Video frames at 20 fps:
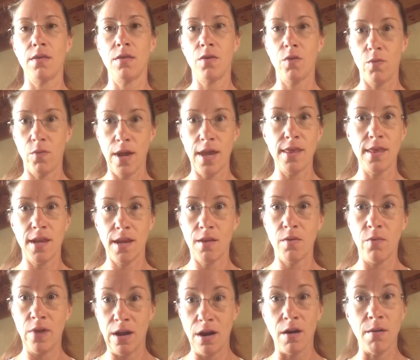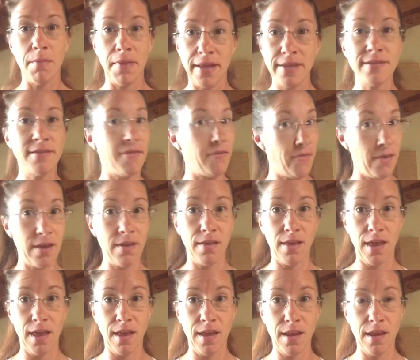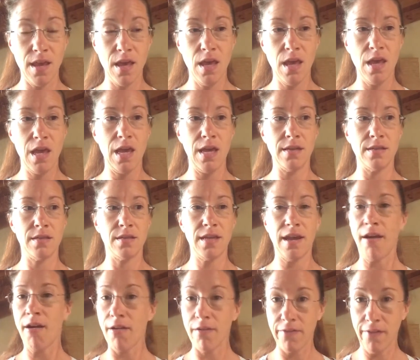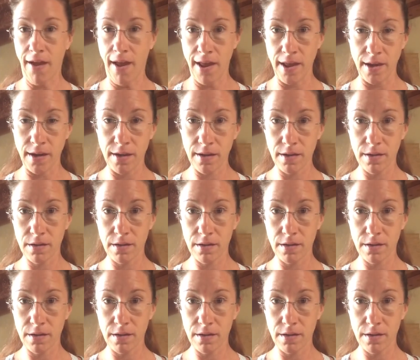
the way that we are meant to feel it is terrifying.